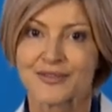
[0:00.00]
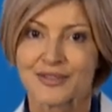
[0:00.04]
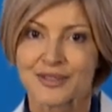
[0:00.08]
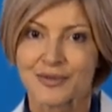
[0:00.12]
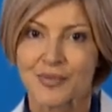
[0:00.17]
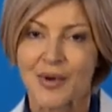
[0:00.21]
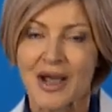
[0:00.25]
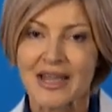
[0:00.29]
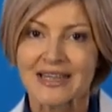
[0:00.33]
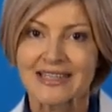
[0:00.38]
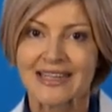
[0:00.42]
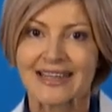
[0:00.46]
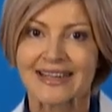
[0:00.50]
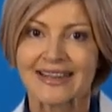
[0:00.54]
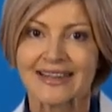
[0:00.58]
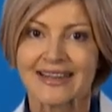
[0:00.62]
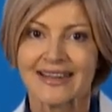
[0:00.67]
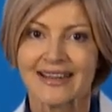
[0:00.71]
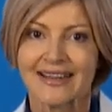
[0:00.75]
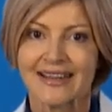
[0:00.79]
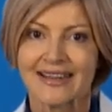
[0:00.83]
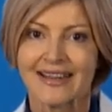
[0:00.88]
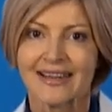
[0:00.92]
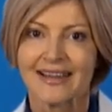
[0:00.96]
sweating.
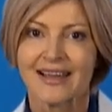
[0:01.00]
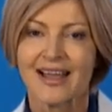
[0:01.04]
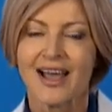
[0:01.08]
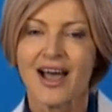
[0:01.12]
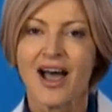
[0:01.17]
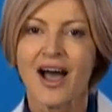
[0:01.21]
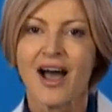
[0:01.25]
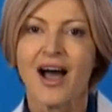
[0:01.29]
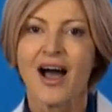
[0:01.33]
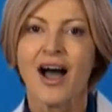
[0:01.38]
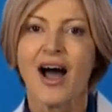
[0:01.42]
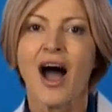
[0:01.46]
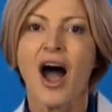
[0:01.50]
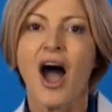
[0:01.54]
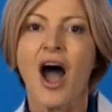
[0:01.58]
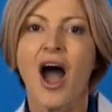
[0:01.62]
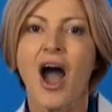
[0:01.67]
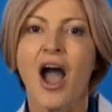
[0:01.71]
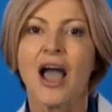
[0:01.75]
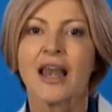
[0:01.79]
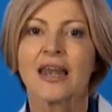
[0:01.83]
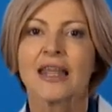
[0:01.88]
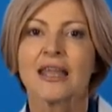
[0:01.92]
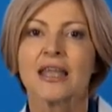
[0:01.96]

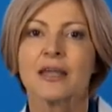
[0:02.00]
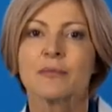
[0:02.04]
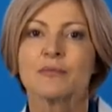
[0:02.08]
Highly